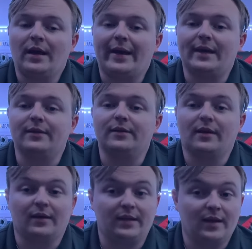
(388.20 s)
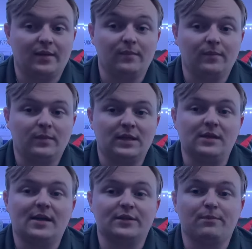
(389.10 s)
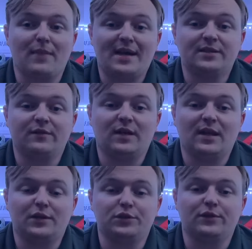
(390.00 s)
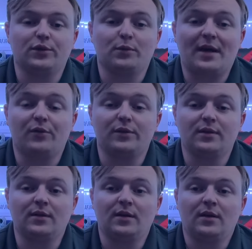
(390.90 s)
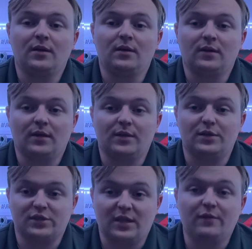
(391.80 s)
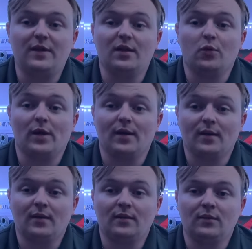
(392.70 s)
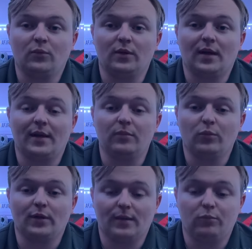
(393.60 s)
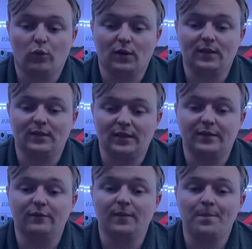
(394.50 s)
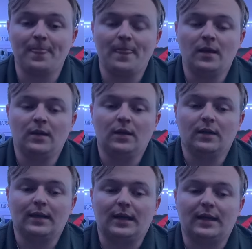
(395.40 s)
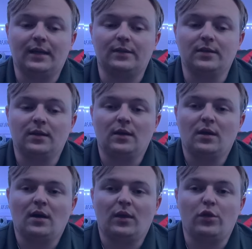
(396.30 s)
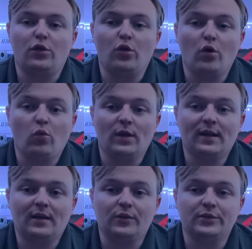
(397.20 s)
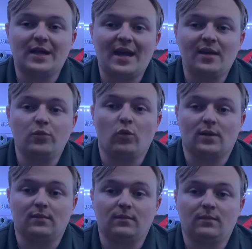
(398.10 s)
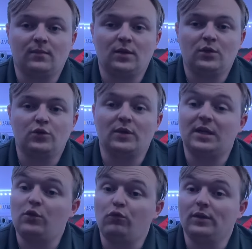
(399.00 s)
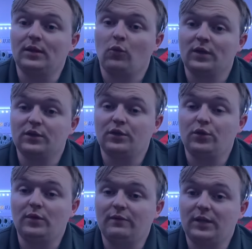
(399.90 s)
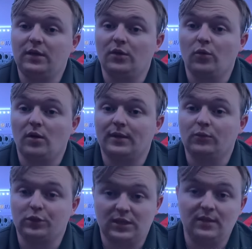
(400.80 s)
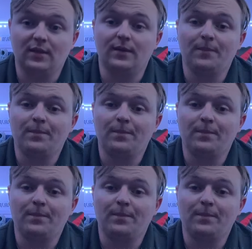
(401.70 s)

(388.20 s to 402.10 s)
And again, he has massive connections around in the state of Delaware, where I work and live, and no one else had one. So he really wanted to do a video on it, which he did.